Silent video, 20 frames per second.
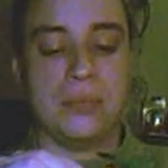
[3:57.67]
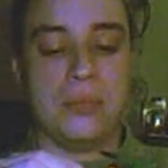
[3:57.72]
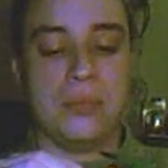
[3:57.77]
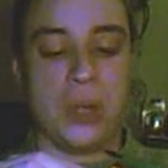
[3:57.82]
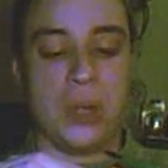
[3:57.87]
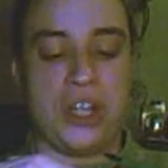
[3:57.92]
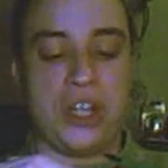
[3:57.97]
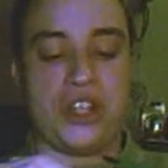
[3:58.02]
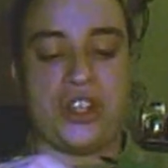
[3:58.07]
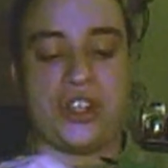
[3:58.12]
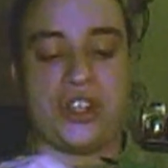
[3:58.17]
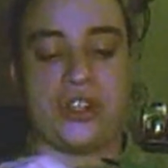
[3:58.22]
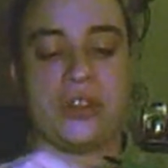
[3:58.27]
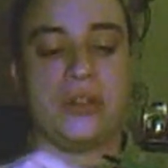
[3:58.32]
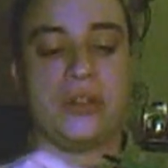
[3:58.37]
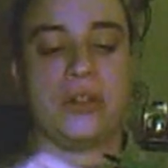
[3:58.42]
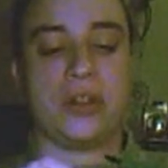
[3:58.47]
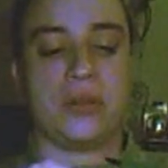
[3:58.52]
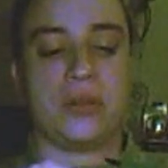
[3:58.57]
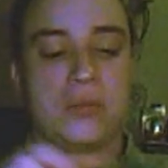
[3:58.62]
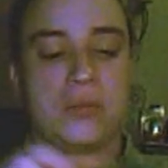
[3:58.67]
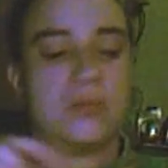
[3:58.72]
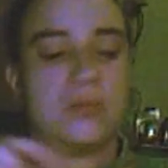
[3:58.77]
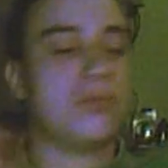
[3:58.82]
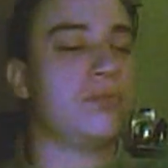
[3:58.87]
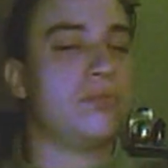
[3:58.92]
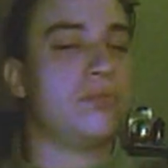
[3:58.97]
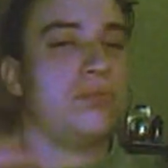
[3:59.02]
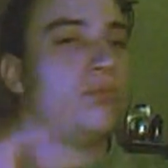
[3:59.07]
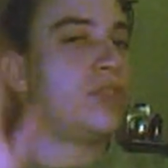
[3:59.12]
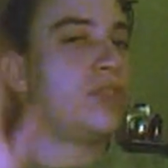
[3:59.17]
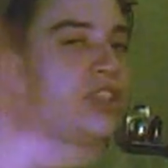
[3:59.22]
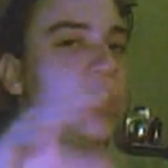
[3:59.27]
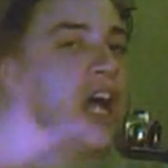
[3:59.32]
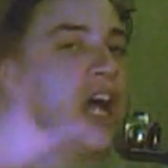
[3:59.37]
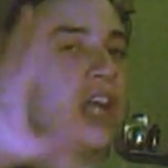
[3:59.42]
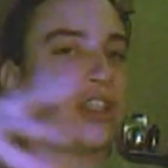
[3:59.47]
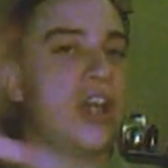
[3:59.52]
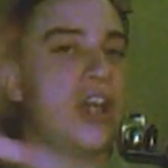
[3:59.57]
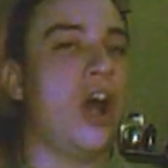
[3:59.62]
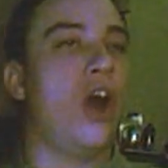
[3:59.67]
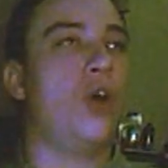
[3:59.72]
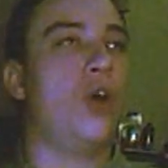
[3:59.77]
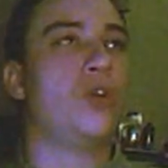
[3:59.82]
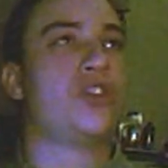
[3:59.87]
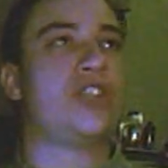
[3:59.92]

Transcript: Which starts a whole